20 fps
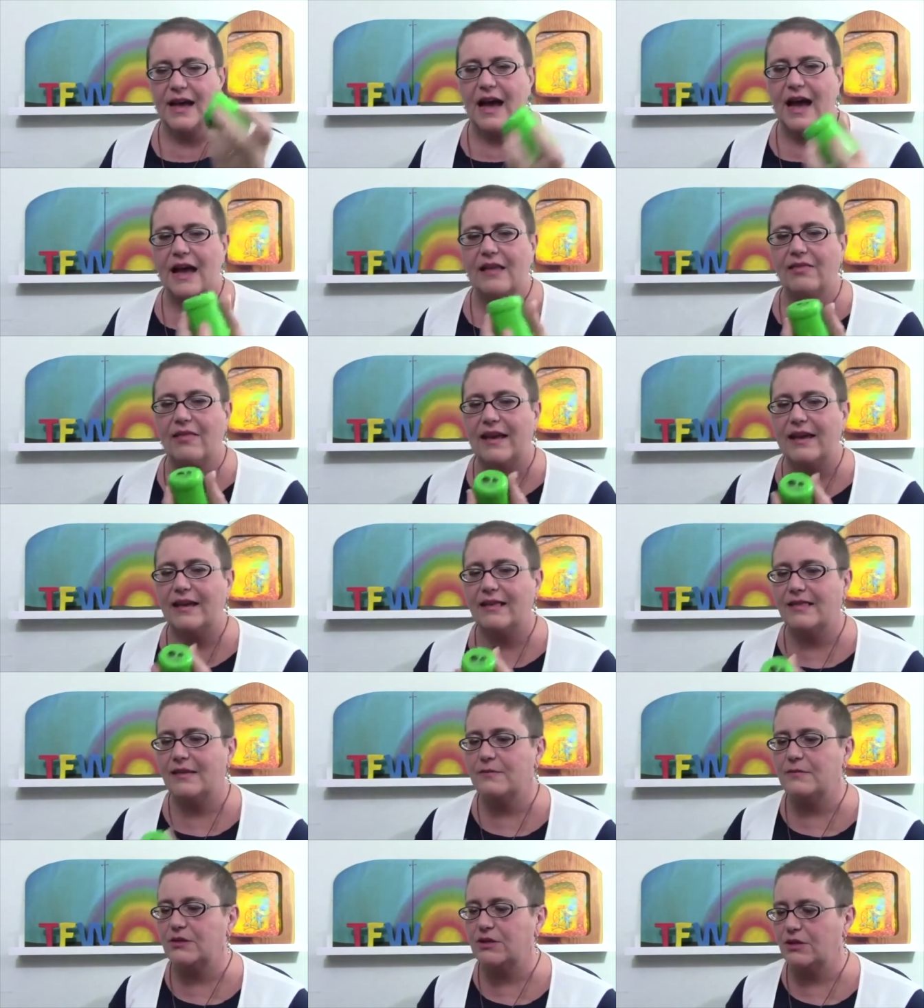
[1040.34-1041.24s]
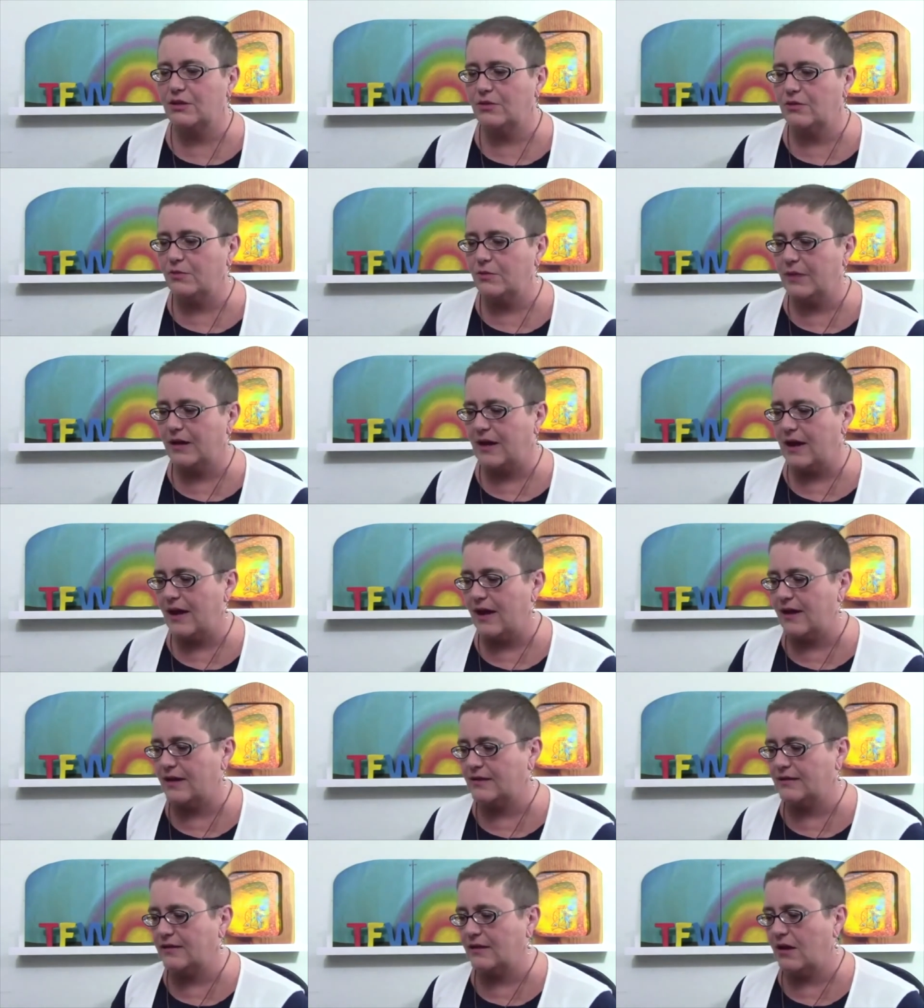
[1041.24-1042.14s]
I like them too
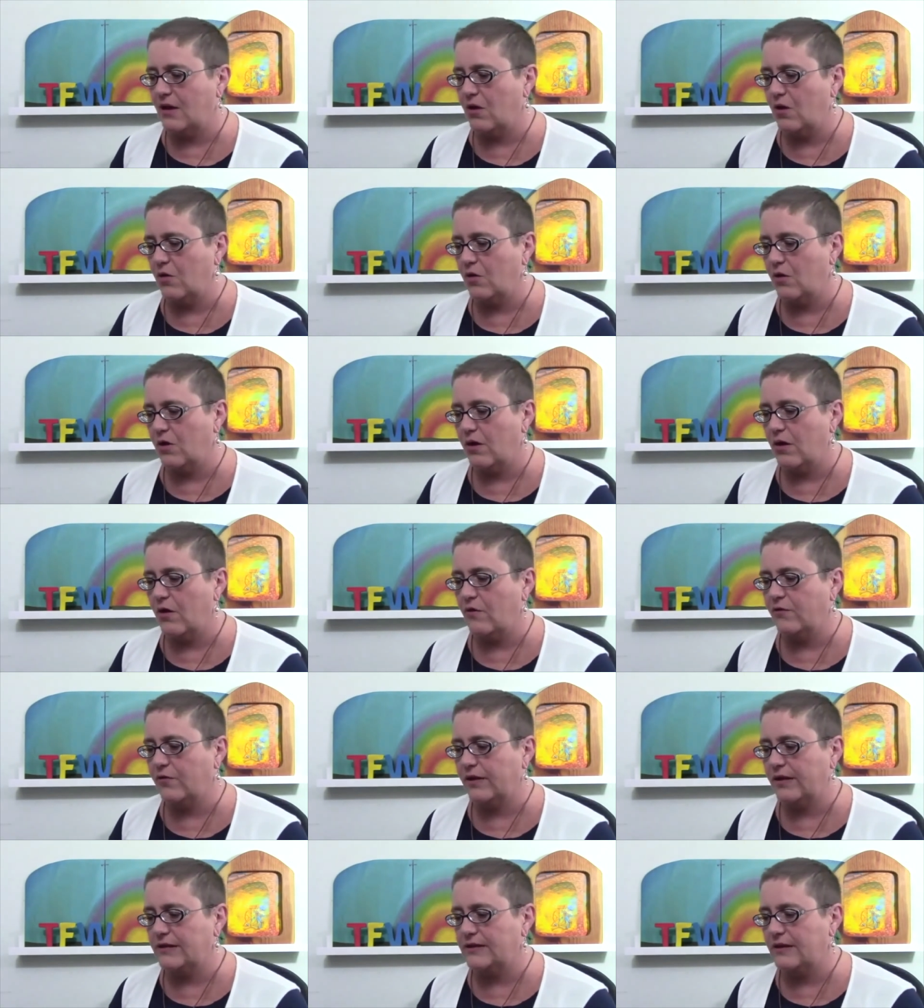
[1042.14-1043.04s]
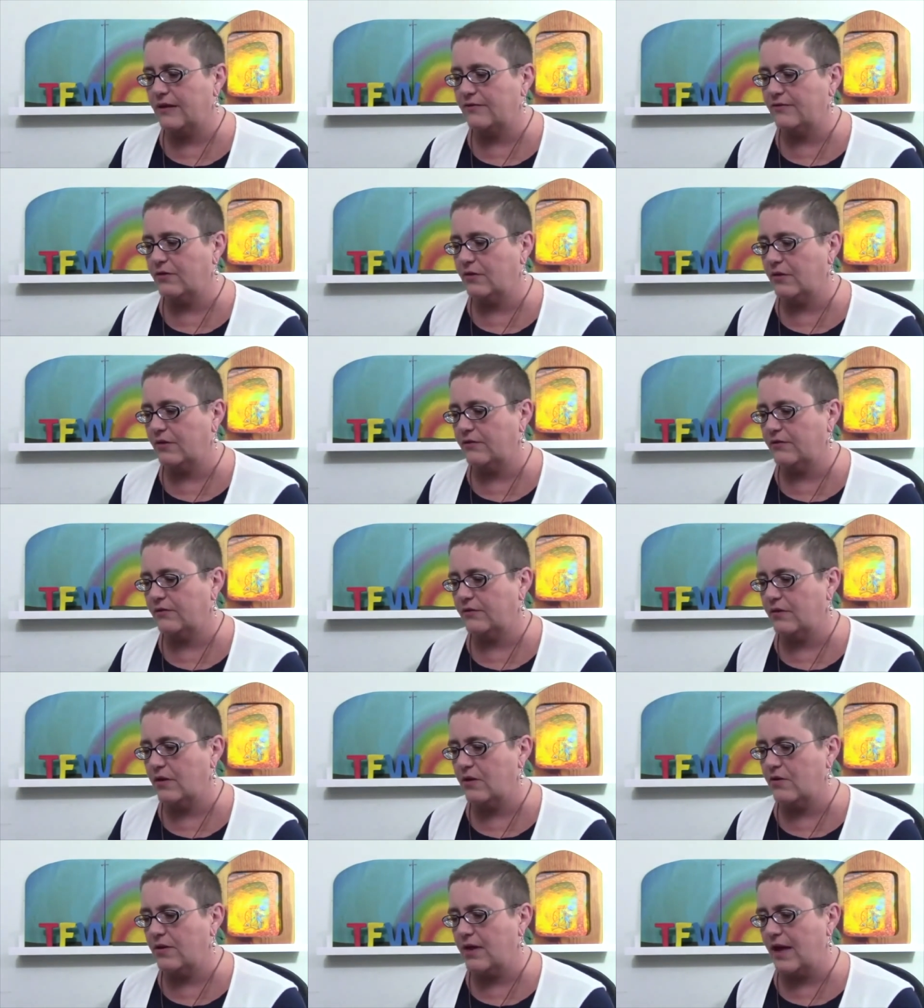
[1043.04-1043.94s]
because oh, hopefully of,
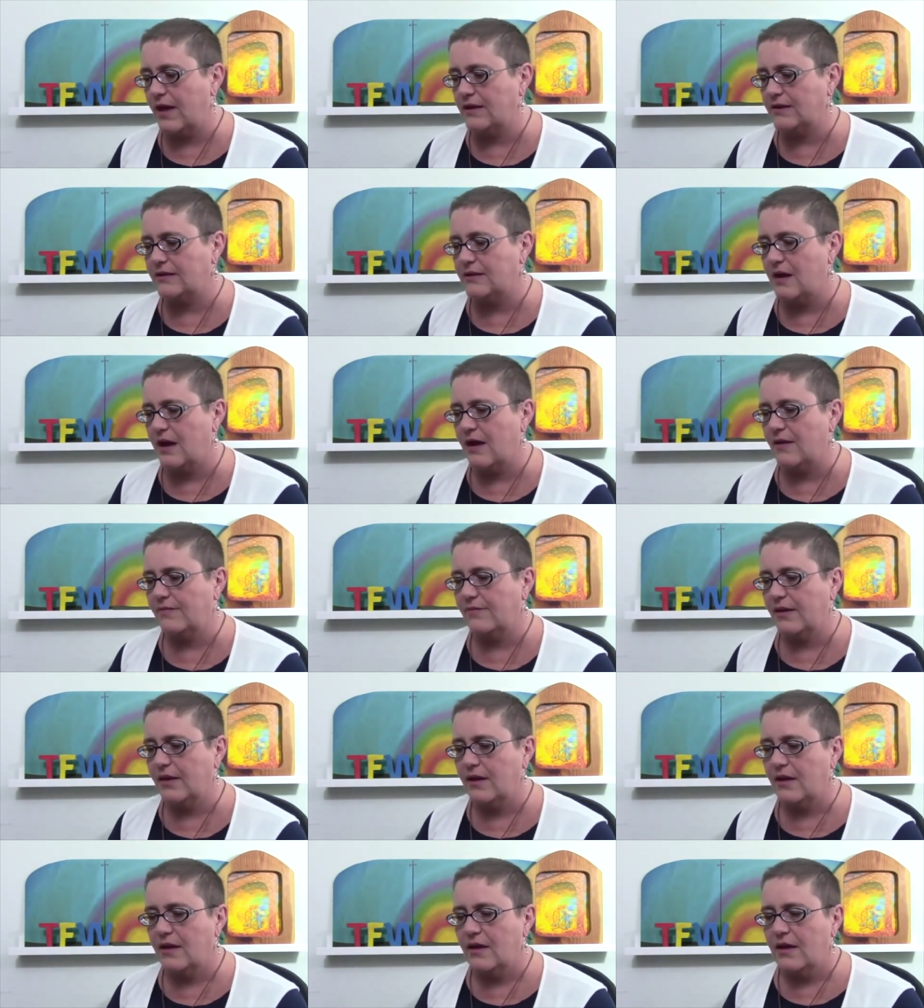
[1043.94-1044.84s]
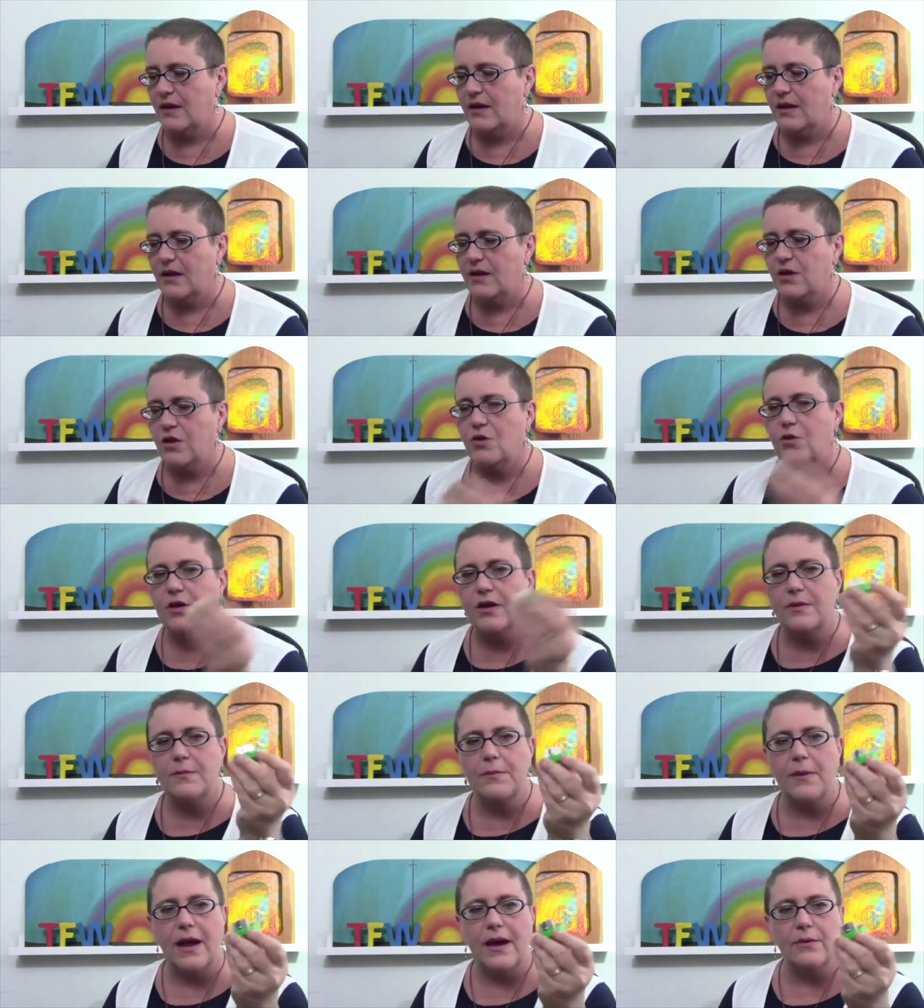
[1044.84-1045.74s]
oh, yay, it's not. You
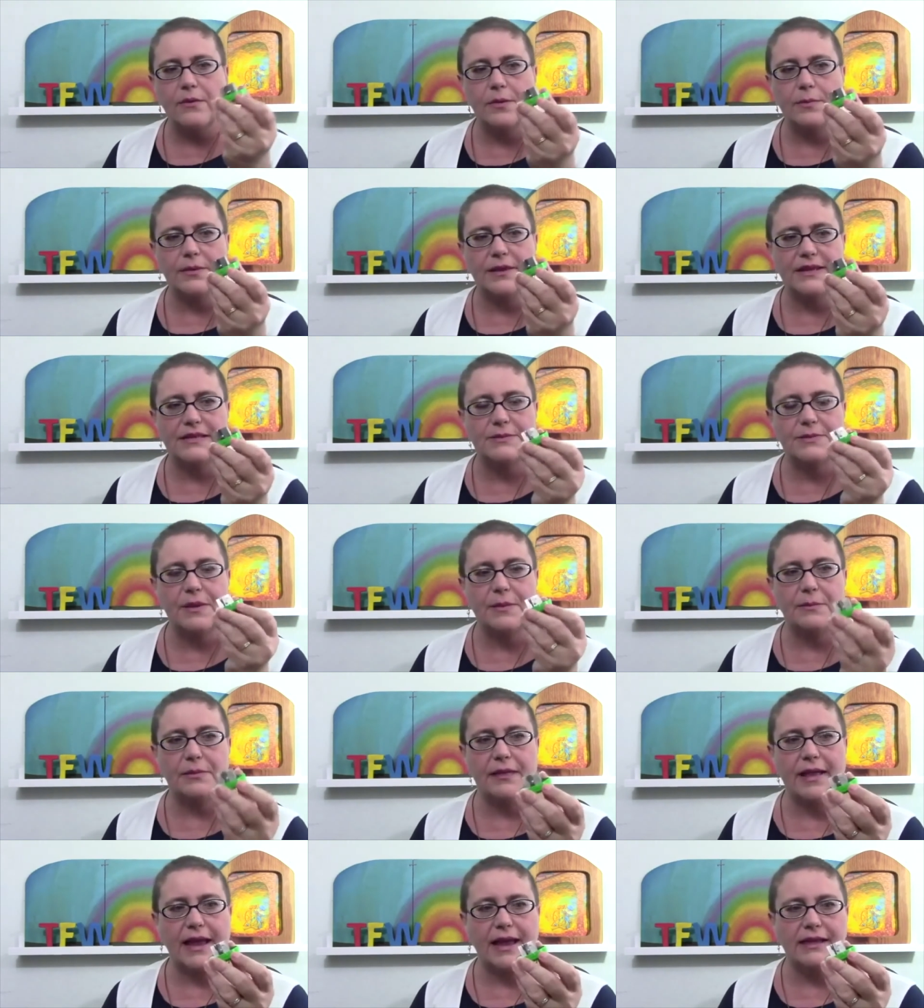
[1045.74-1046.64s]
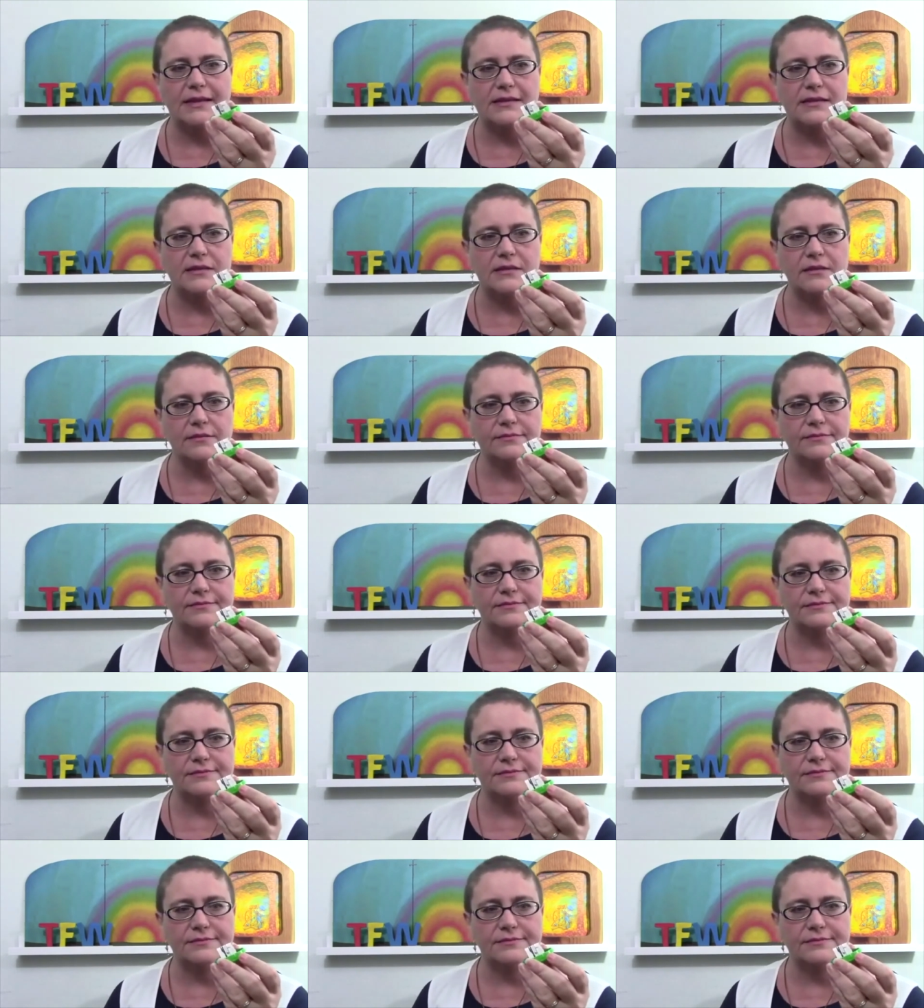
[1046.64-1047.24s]
can buy replacement blades.